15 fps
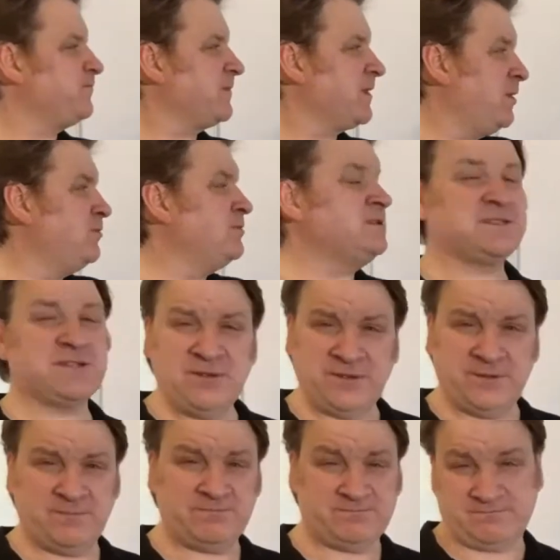who install
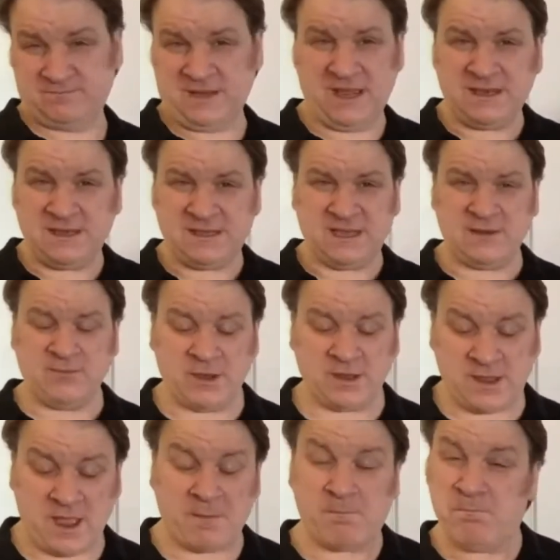them. And it, it went
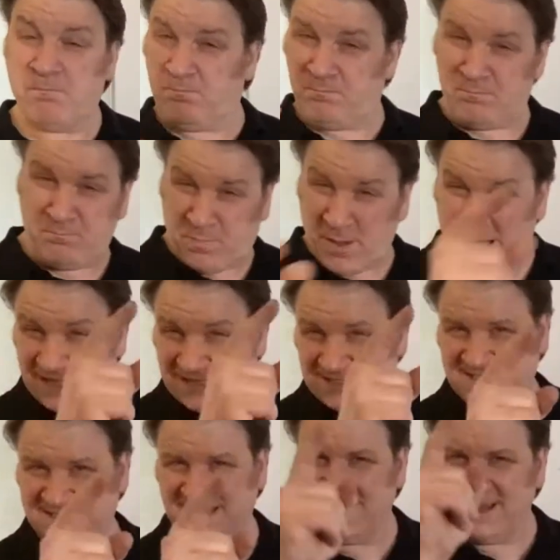that.
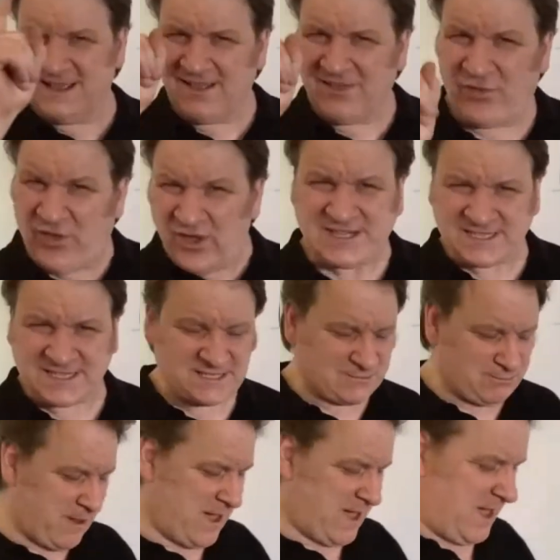But this is
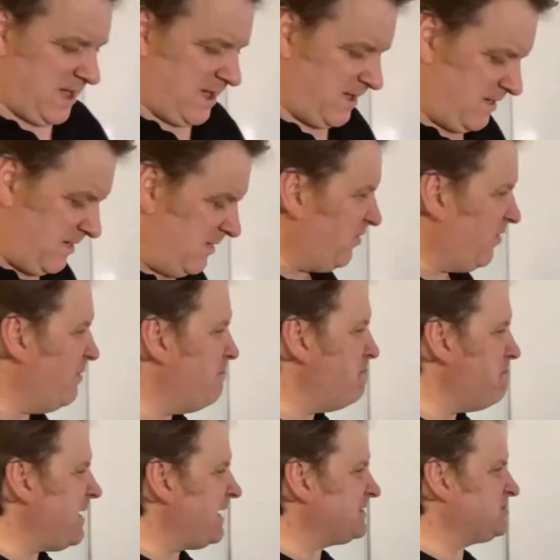where the
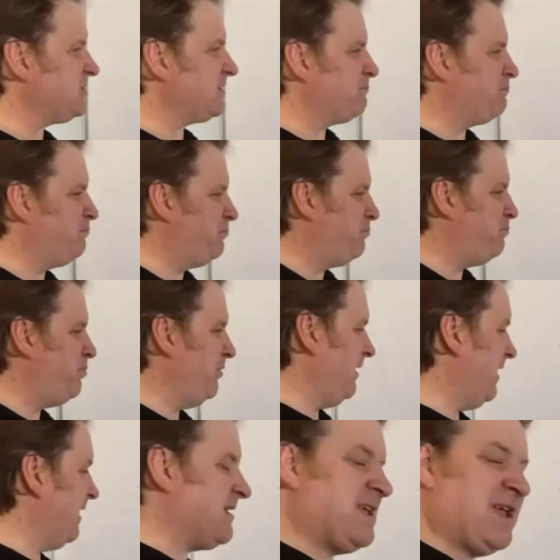magic
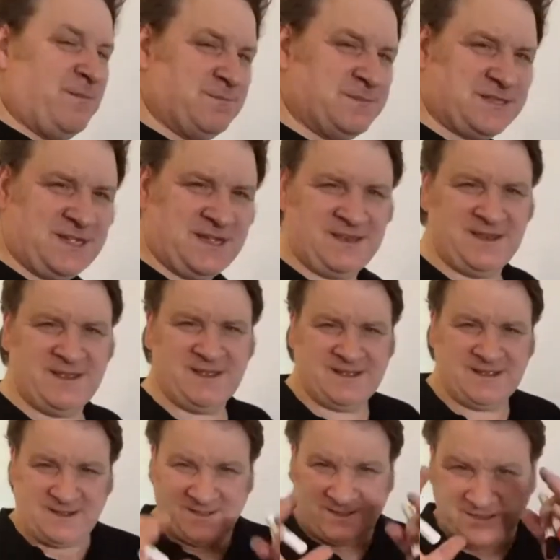bullet comes in.
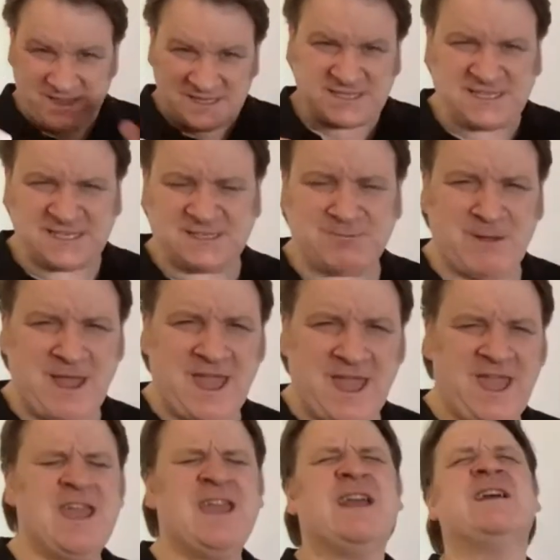This is
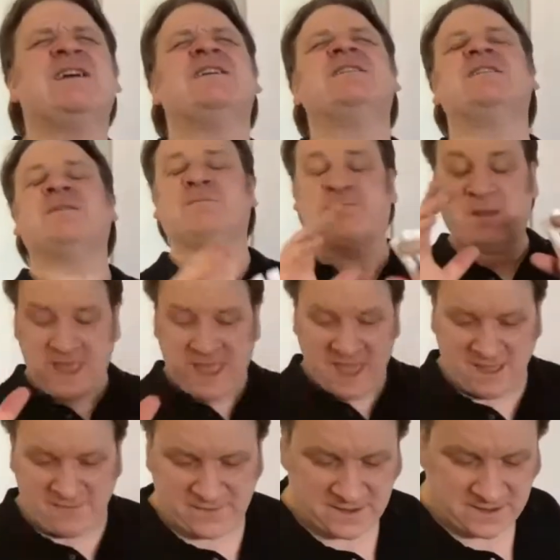where, by
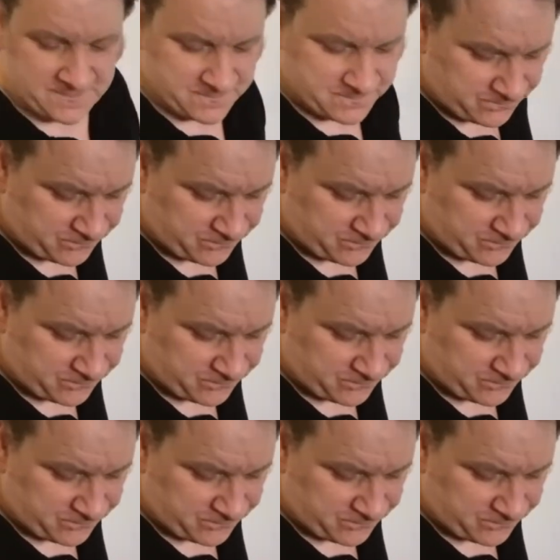having